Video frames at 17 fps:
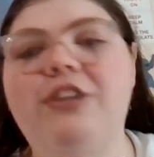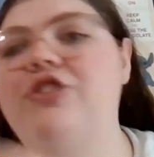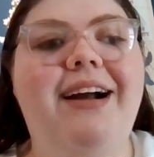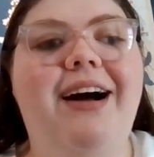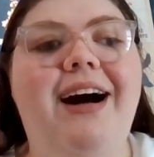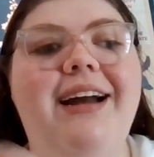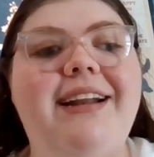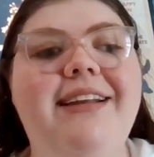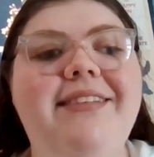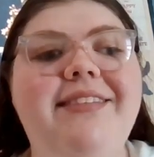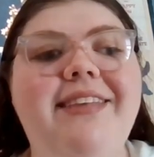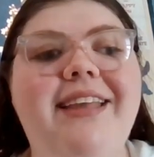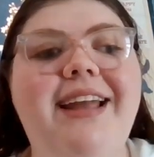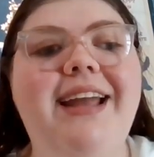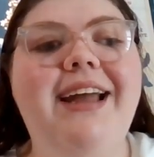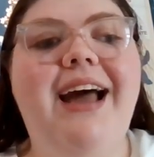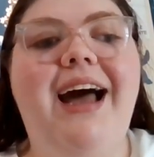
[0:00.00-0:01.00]
But
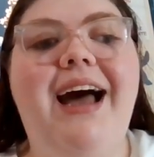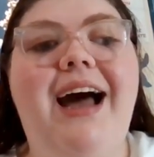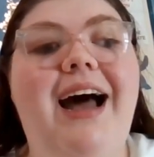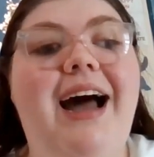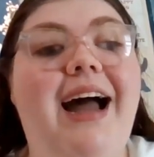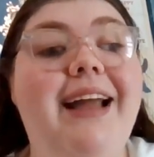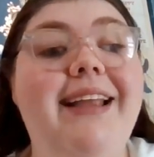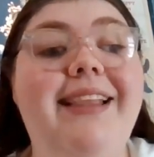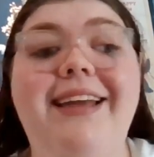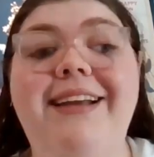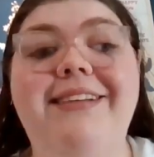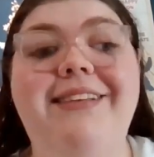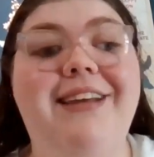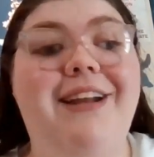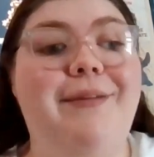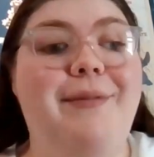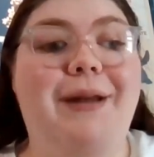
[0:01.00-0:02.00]
honestly, I think it's
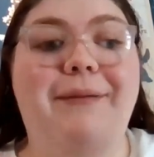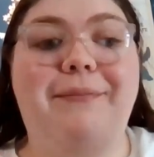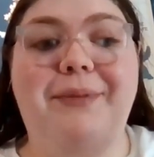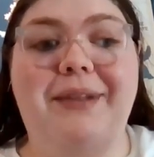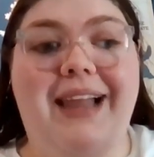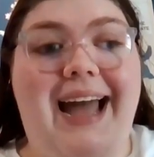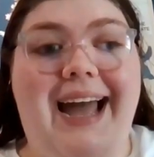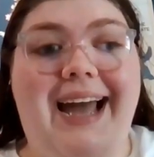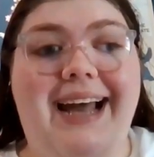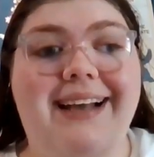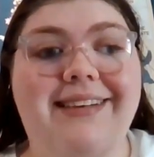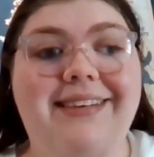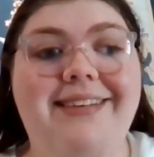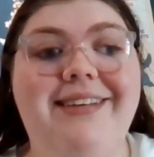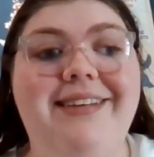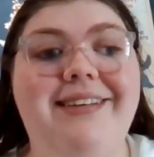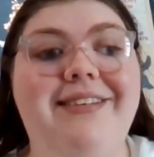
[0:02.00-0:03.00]
gonna be a blast.